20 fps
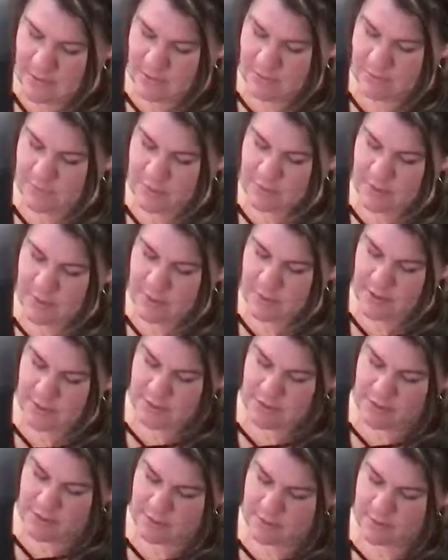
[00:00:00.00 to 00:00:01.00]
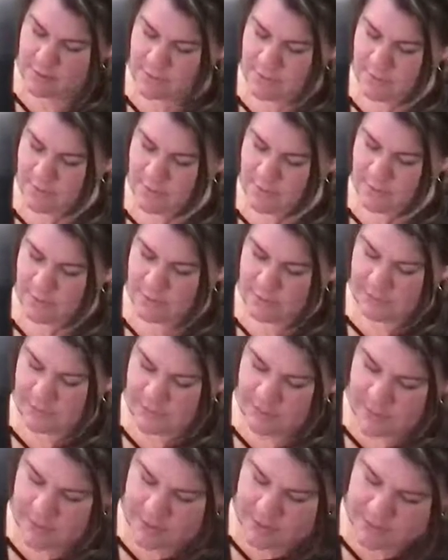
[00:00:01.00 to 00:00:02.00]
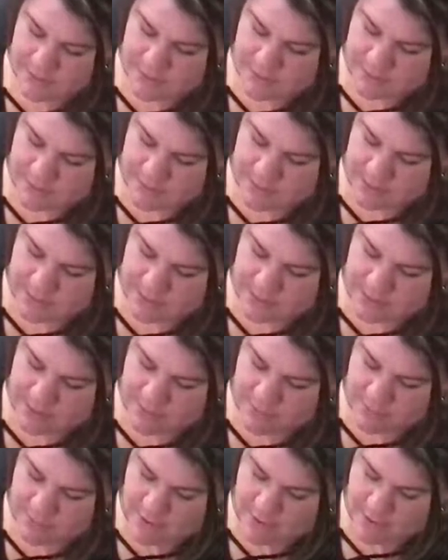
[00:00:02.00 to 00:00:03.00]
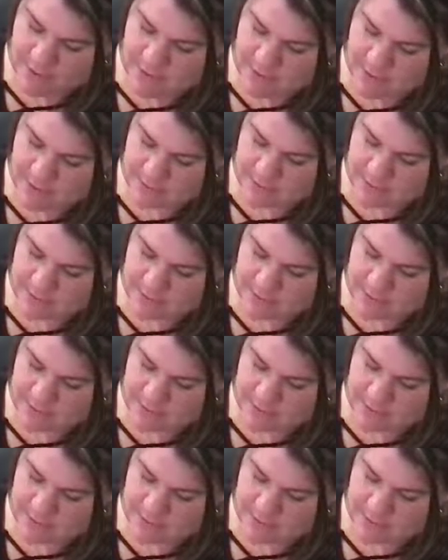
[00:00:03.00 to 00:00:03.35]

with the arrow. This is my right.